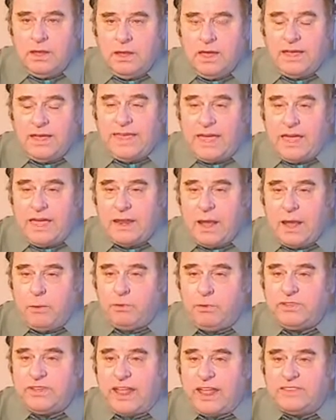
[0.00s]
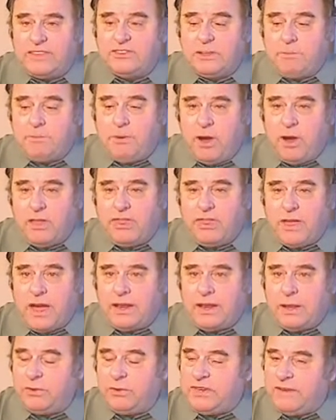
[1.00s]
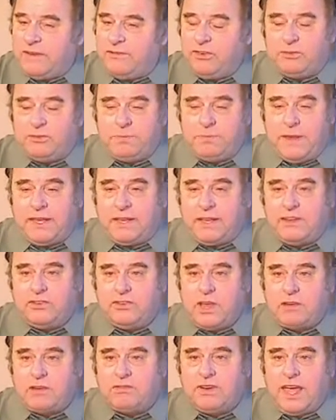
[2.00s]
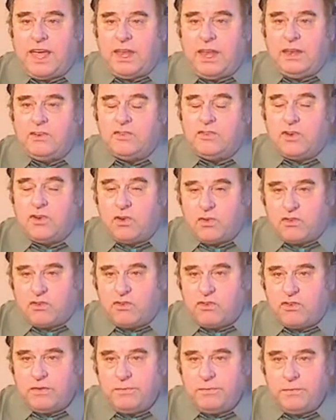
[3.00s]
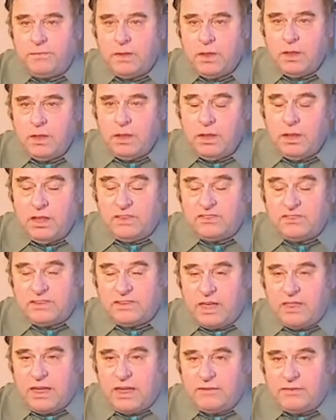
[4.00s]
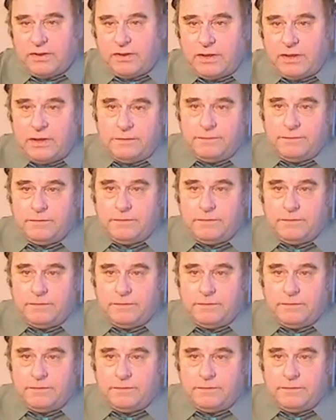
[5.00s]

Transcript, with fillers: Again, I was against apartheid. I would never speak in a segregated church in South Africa.